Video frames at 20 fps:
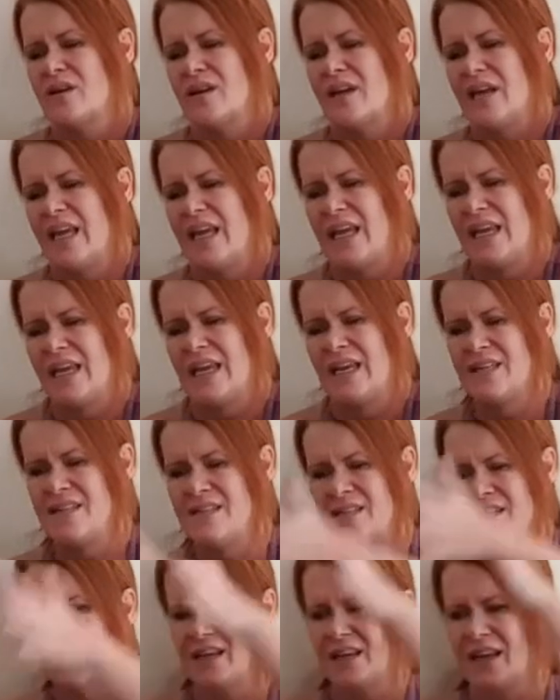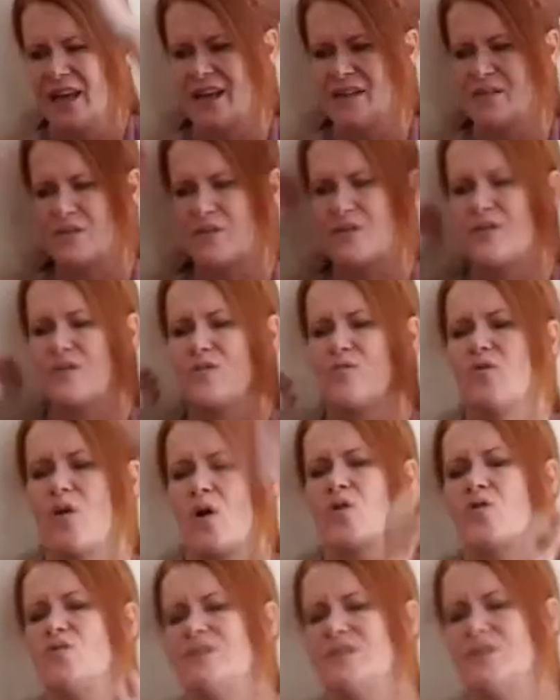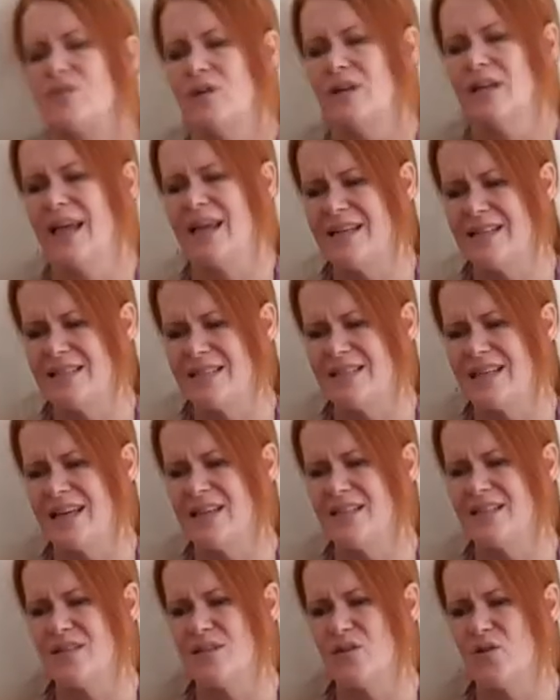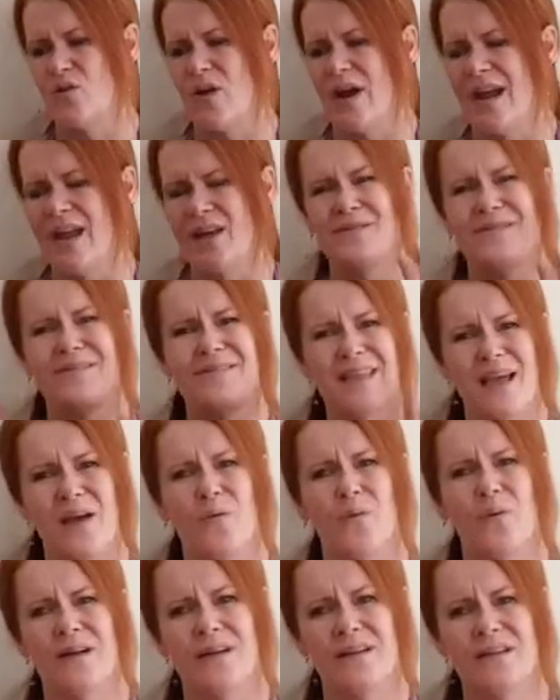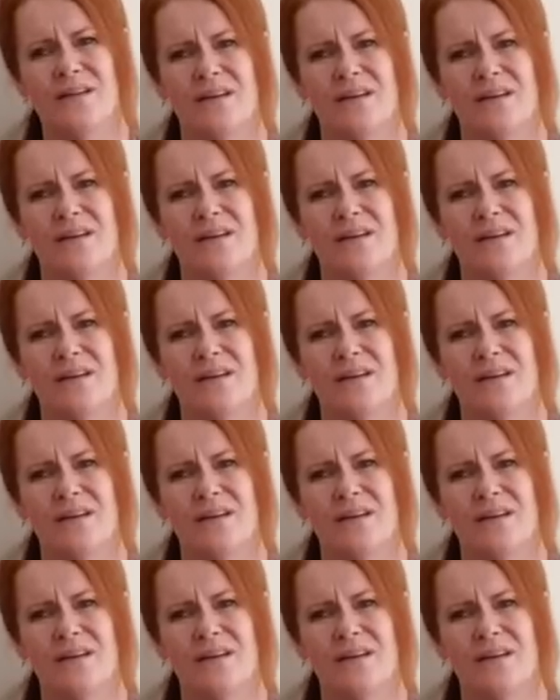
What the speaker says: head and throws your legs down to the ground. That one,